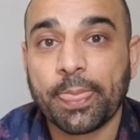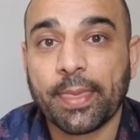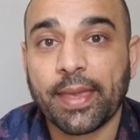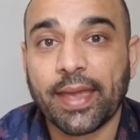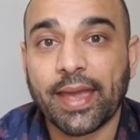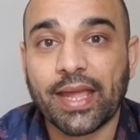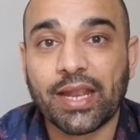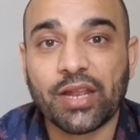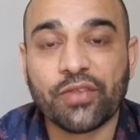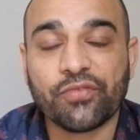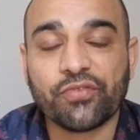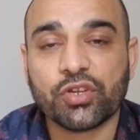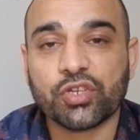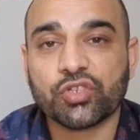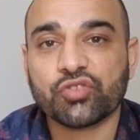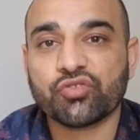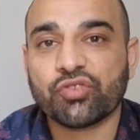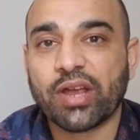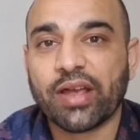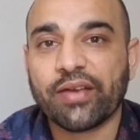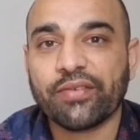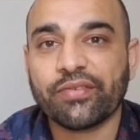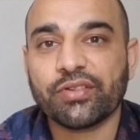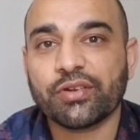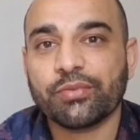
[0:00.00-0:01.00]
And if you're a
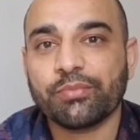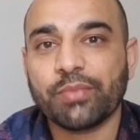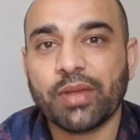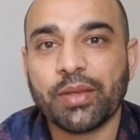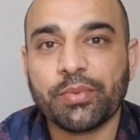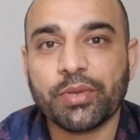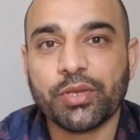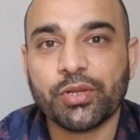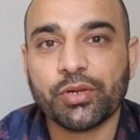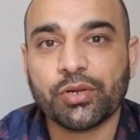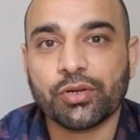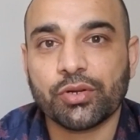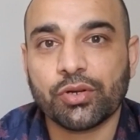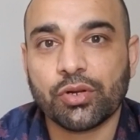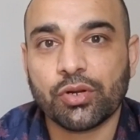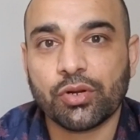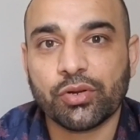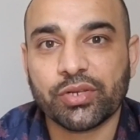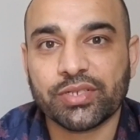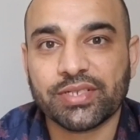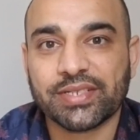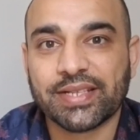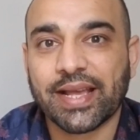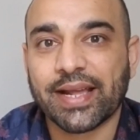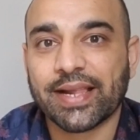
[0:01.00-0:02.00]
traveler, maybe you don't know
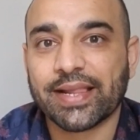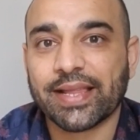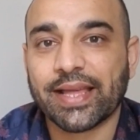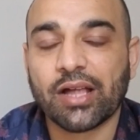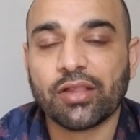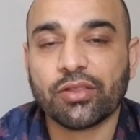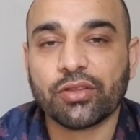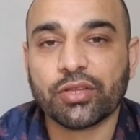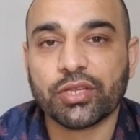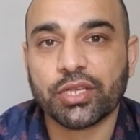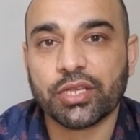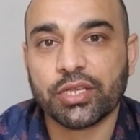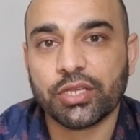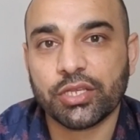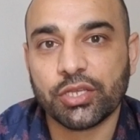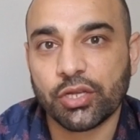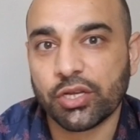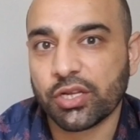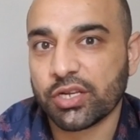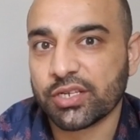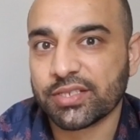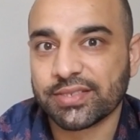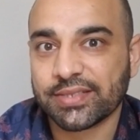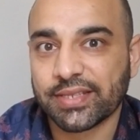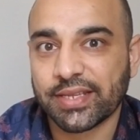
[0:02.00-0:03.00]
exactly how long you're
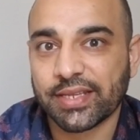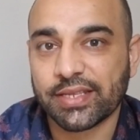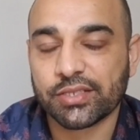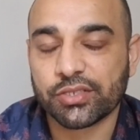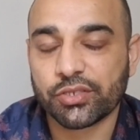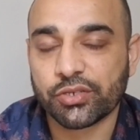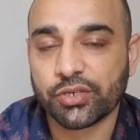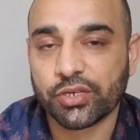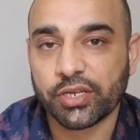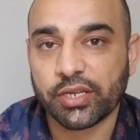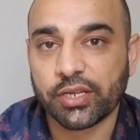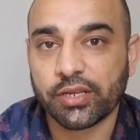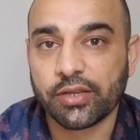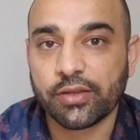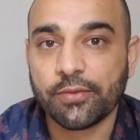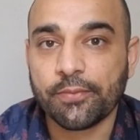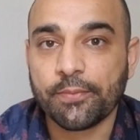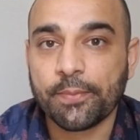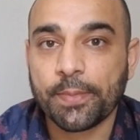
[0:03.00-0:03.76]
going to stay in Turkey.